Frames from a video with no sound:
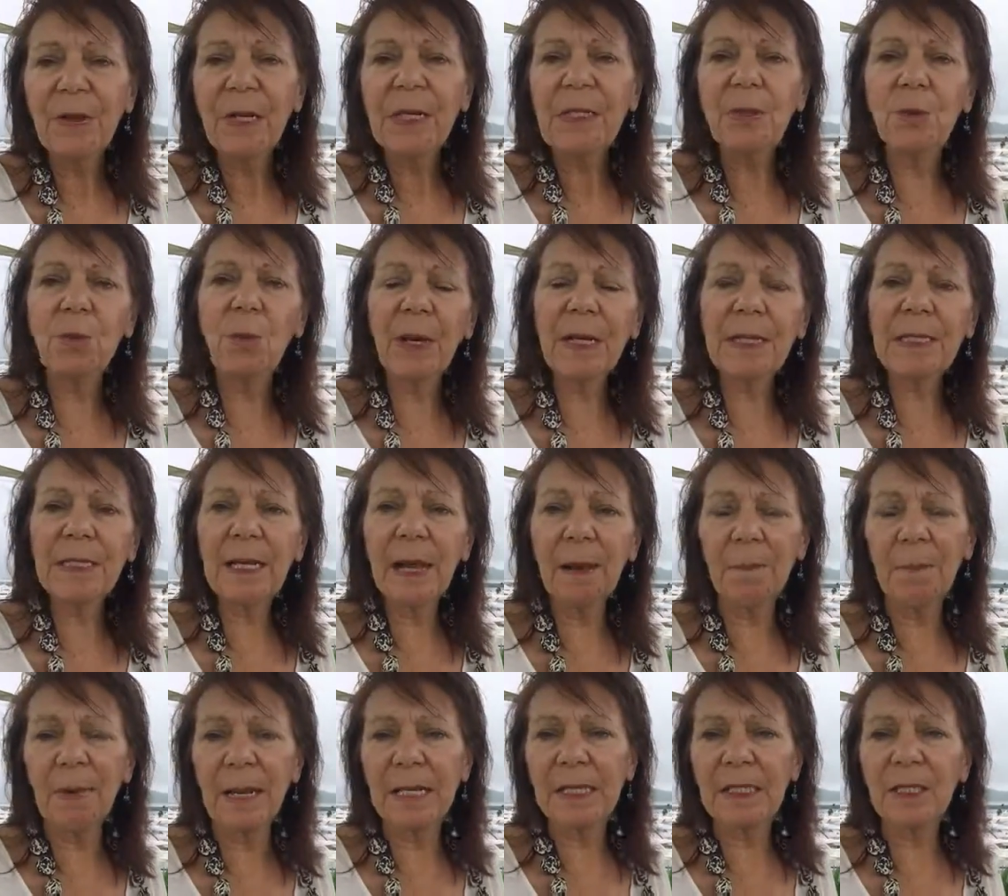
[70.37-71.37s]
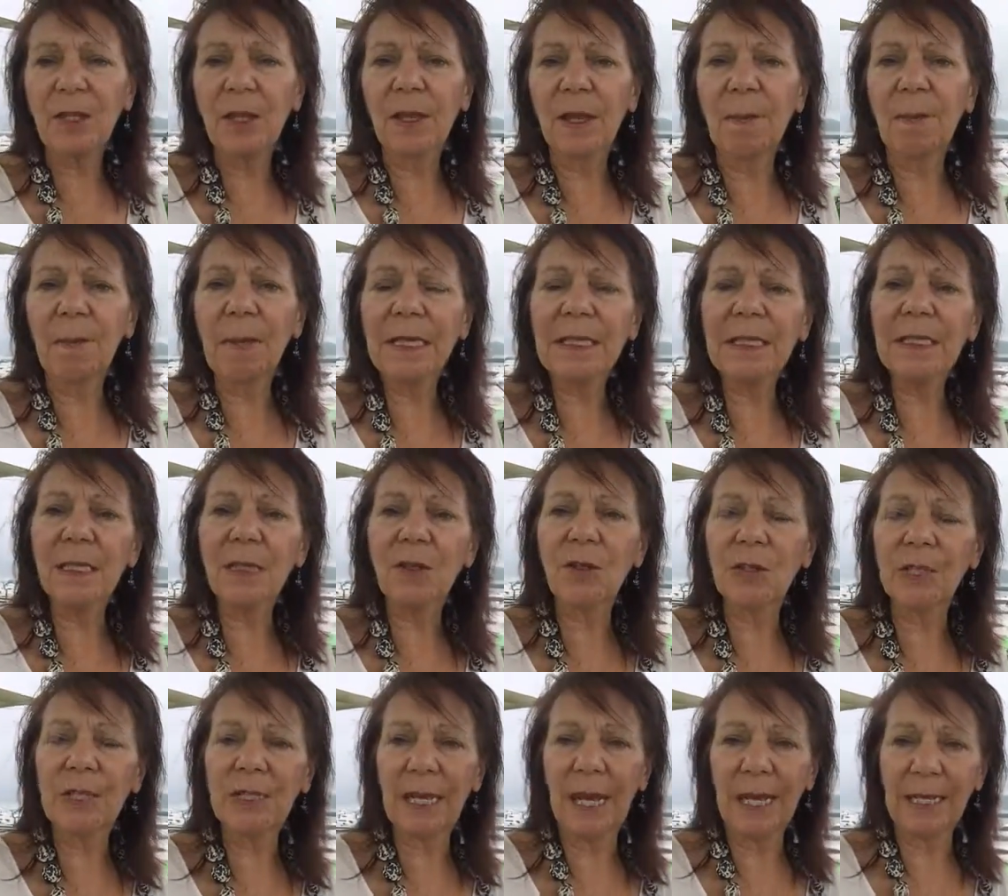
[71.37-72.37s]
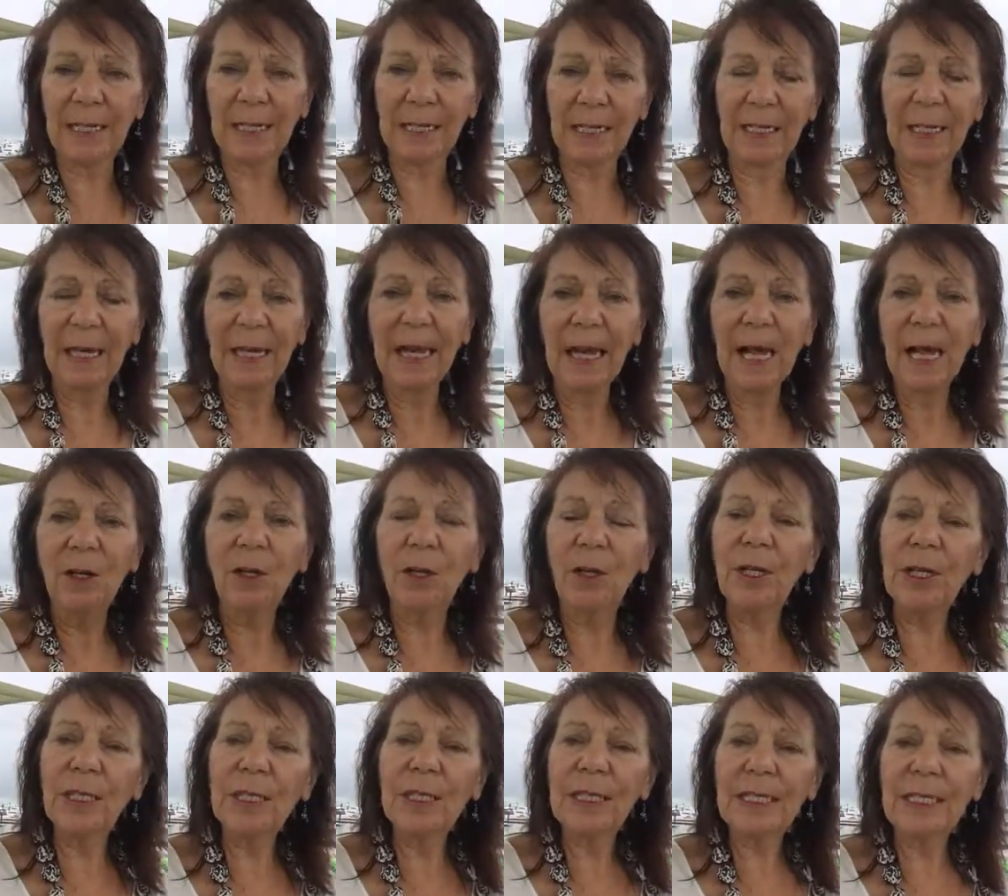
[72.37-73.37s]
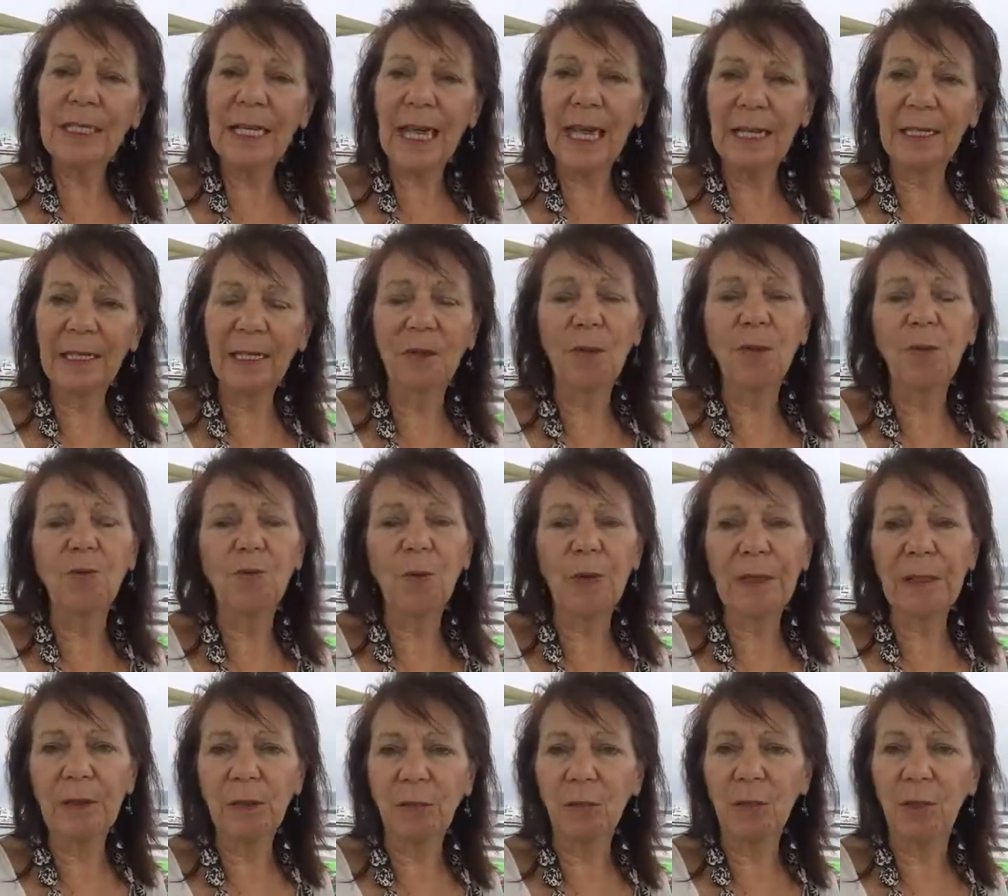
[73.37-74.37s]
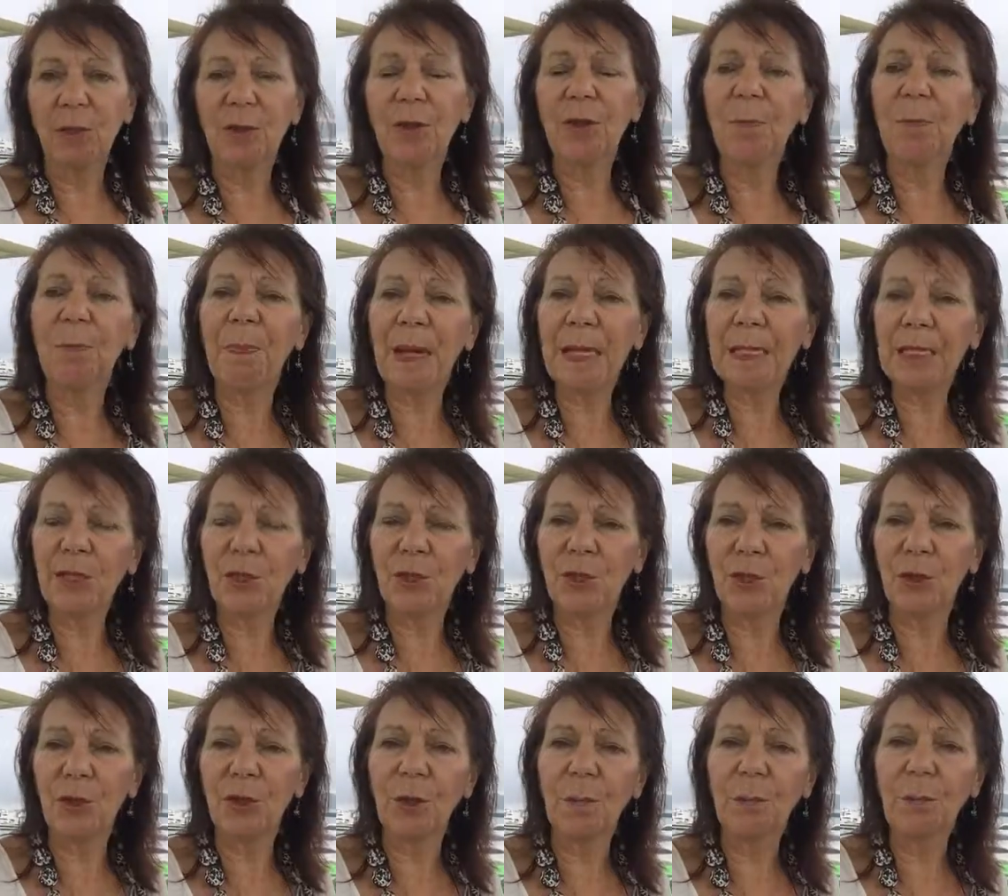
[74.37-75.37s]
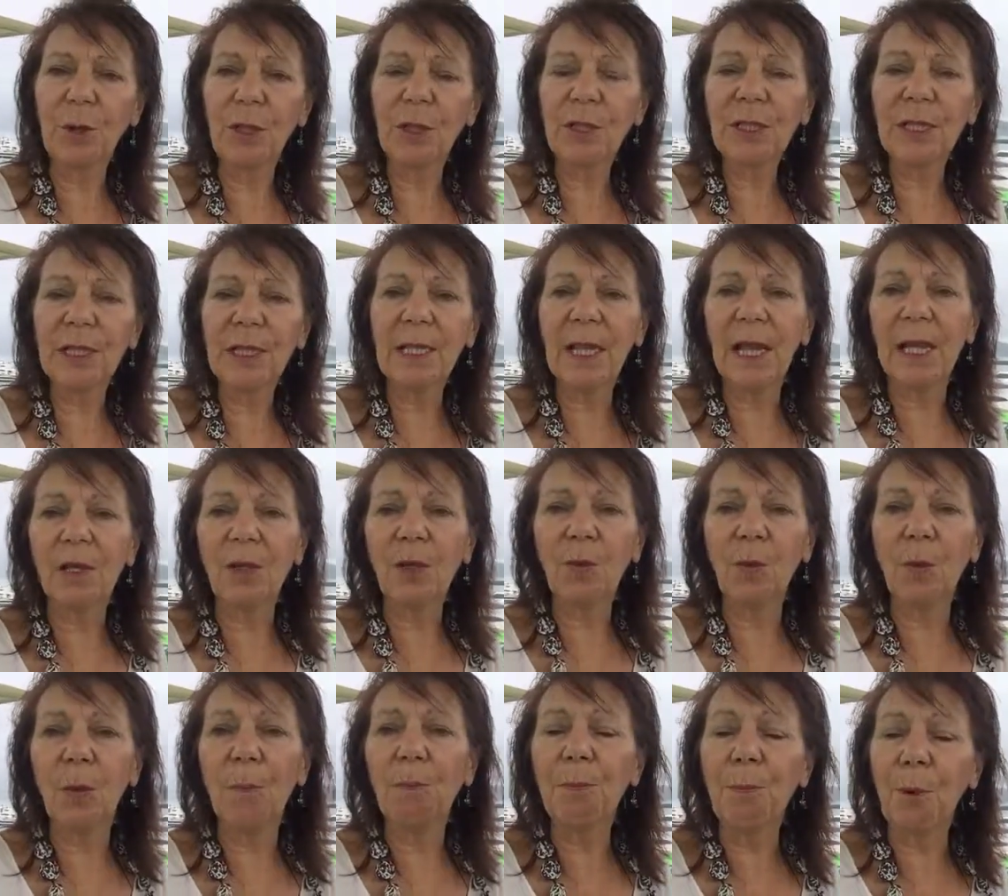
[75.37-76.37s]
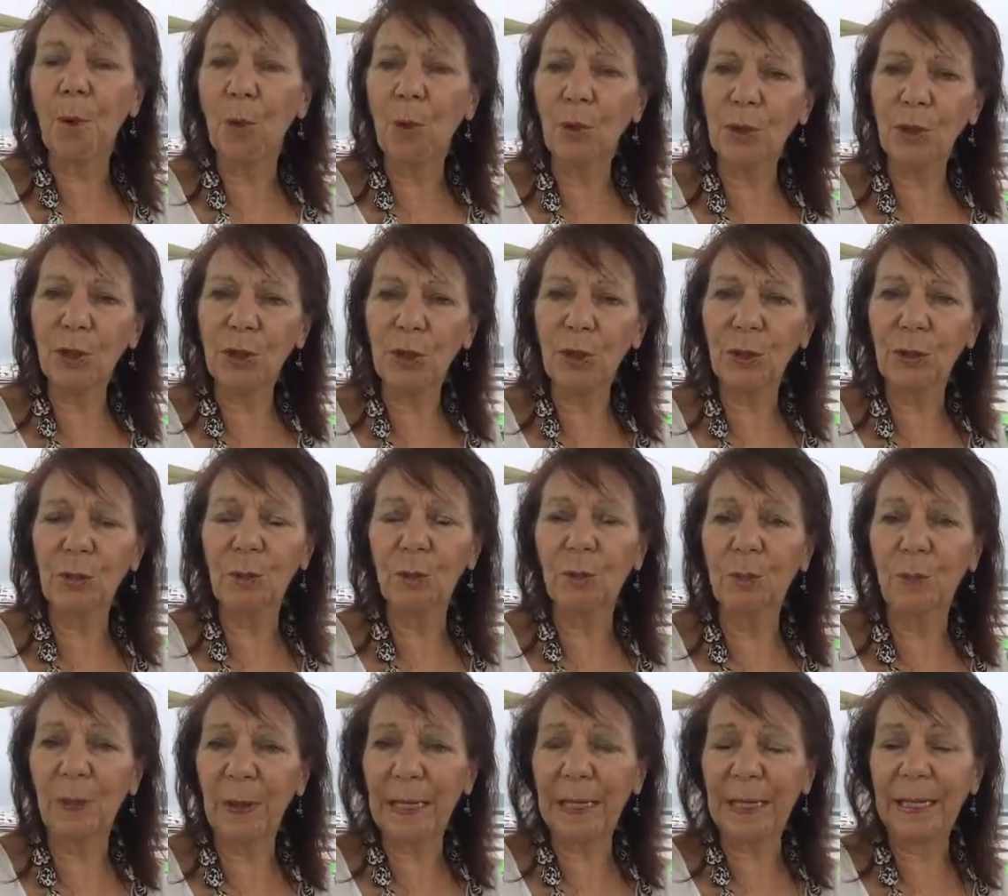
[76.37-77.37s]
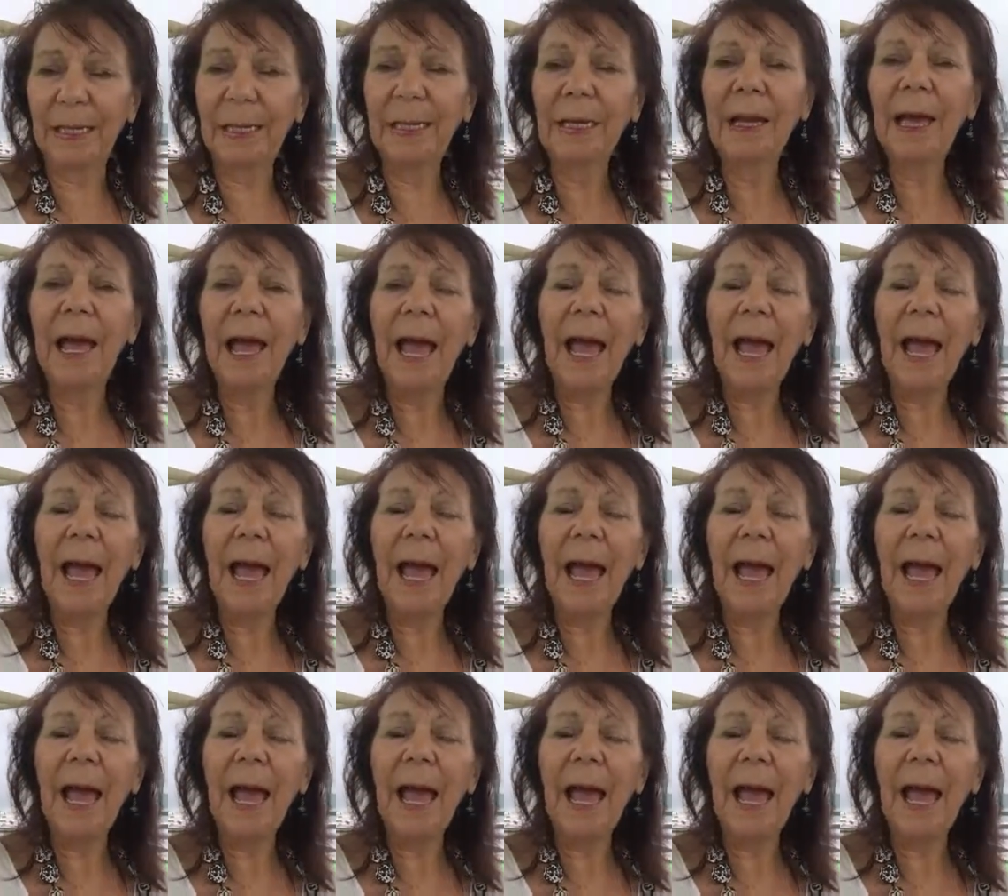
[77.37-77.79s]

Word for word: So what does that mean? So that means that you're standing, learning to stand in the real you, the best you, the person that you were born to be,